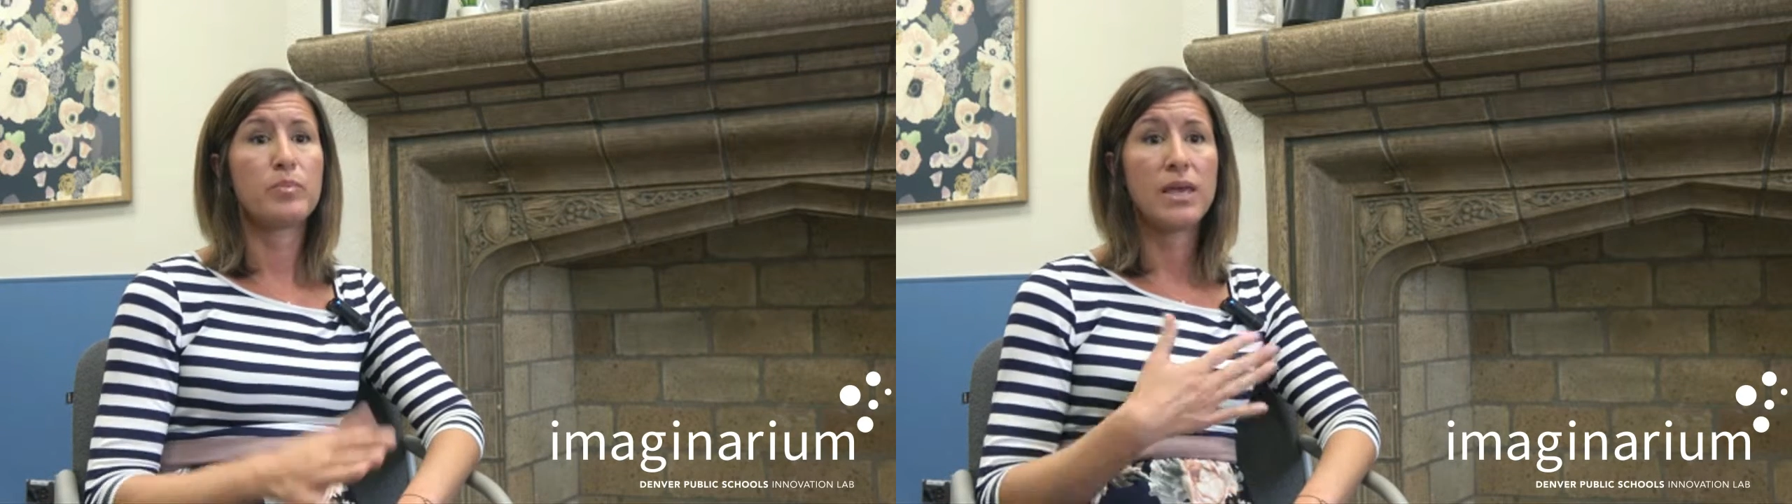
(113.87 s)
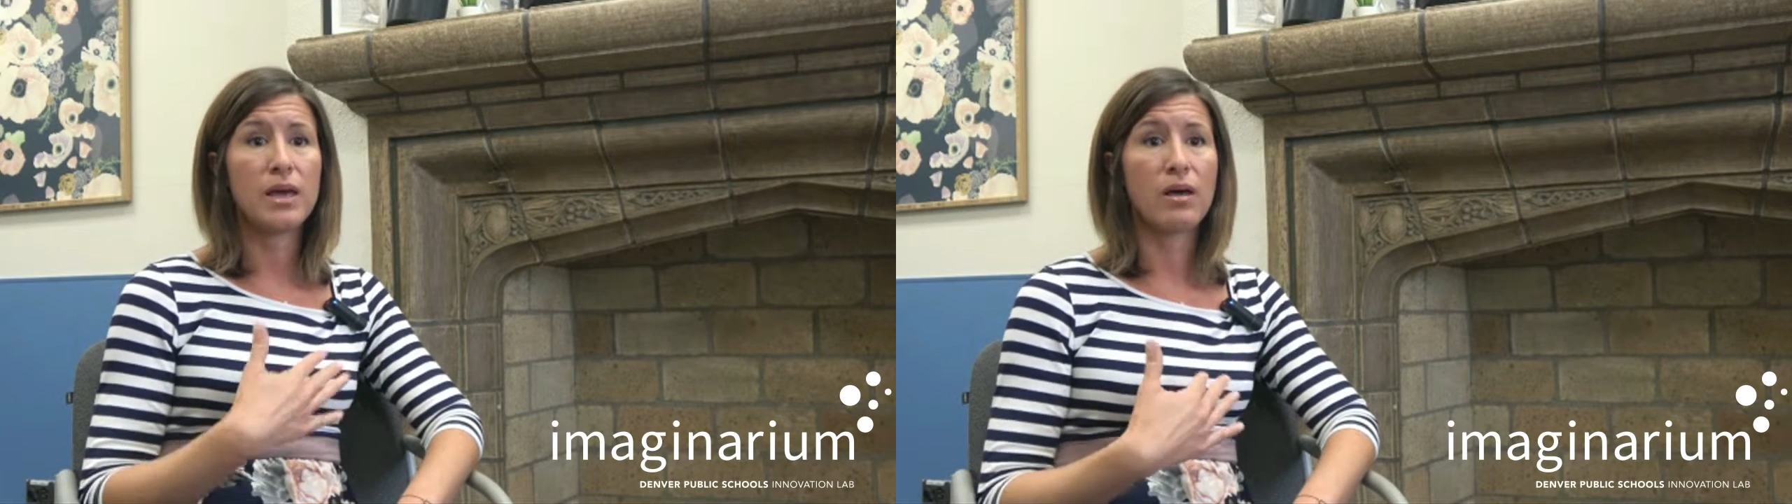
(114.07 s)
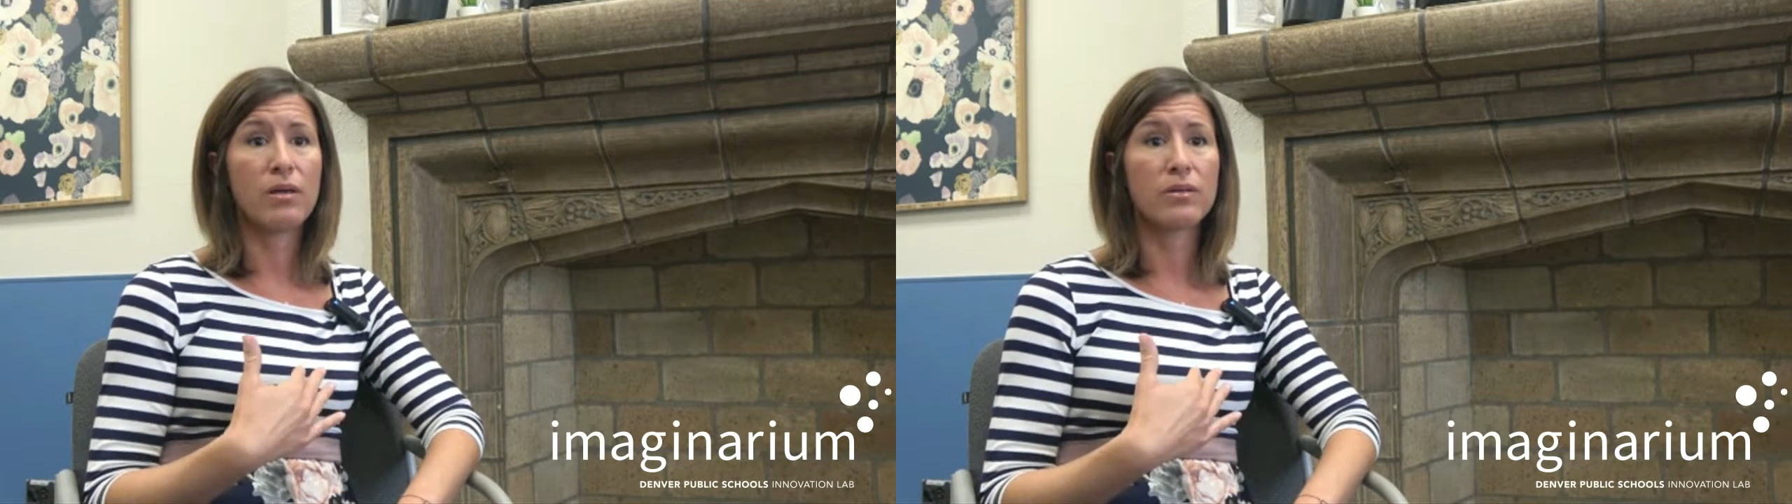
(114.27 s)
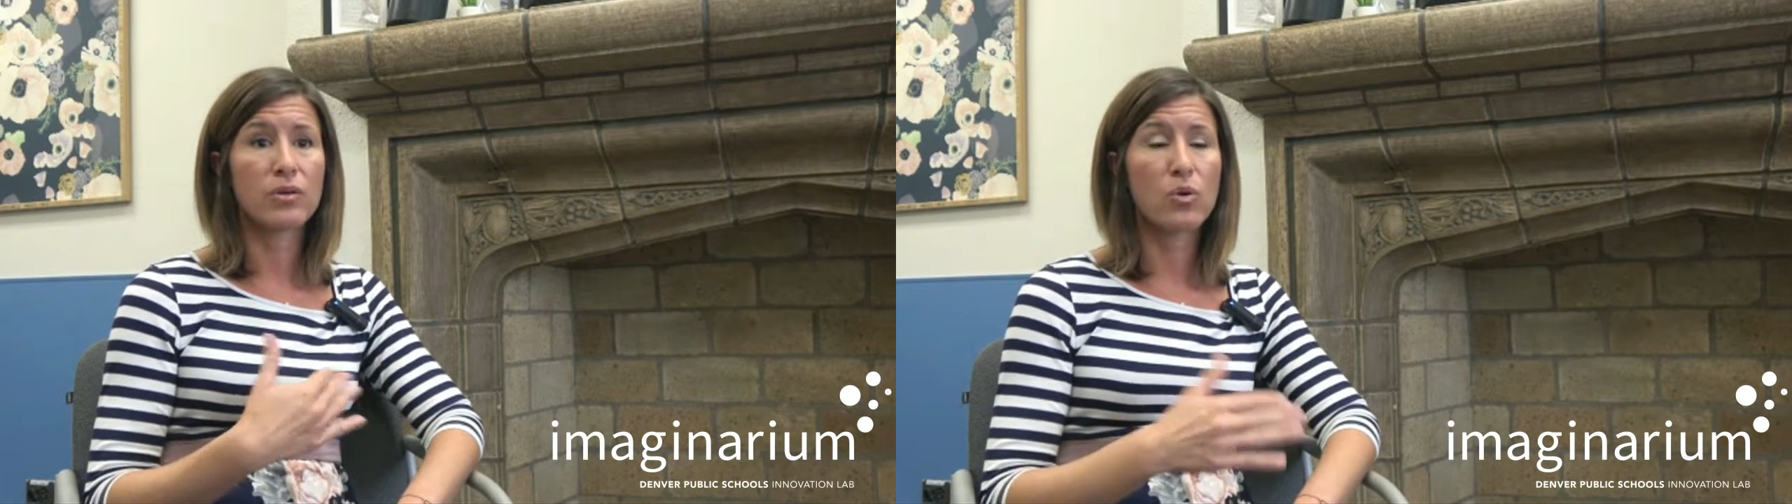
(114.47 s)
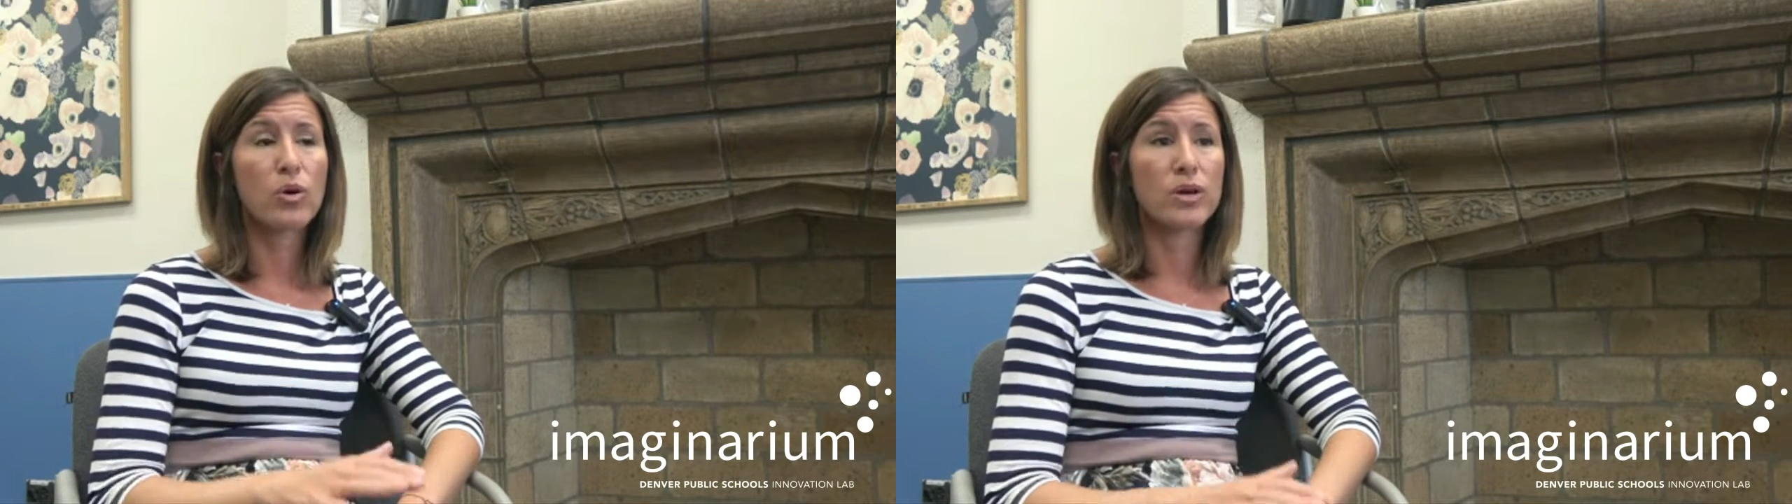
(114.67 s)
the PL
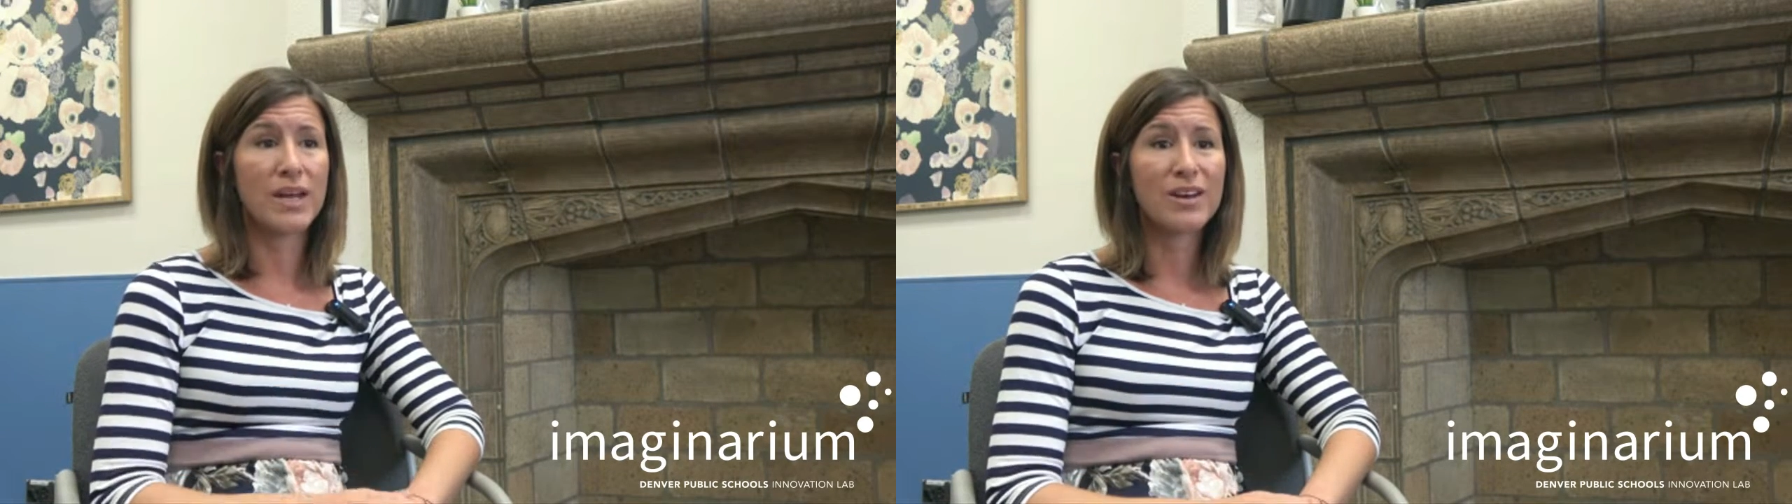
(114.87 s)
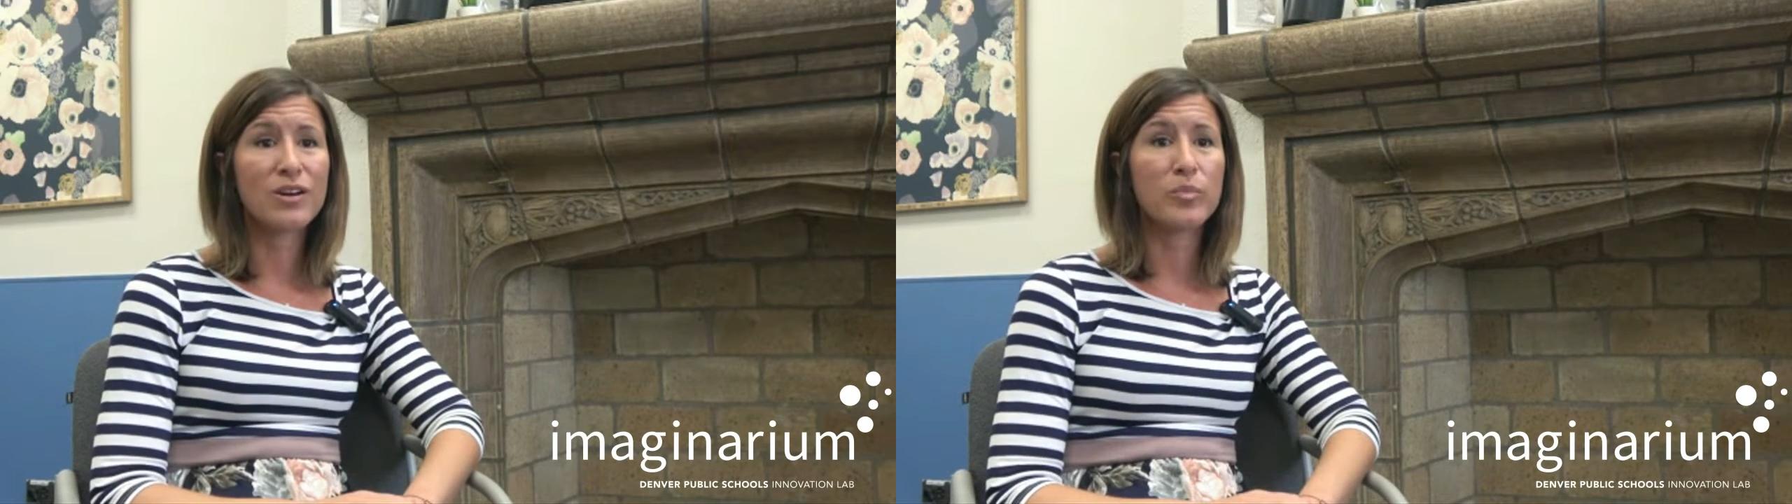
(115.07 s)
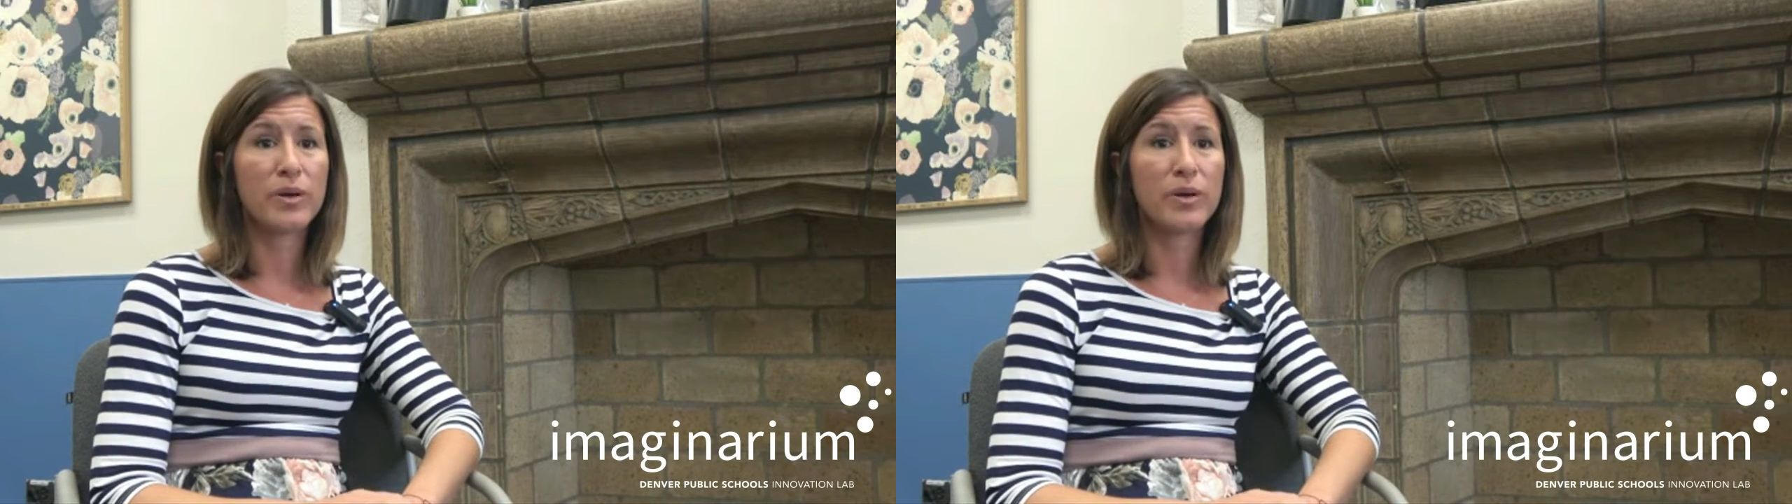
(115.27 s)
coordinator,